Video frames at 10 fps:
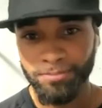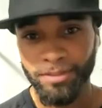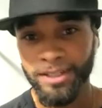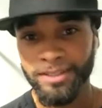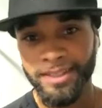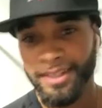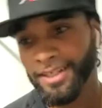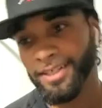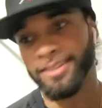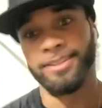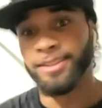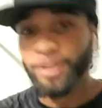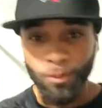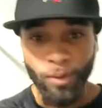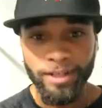But
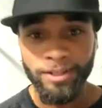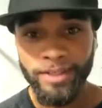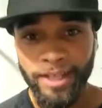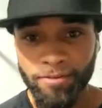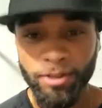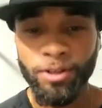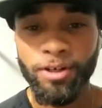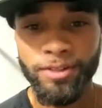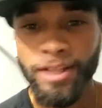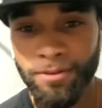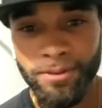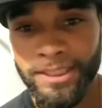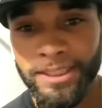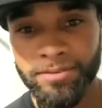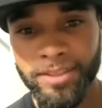still waiting on that phone call. Never
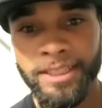received it.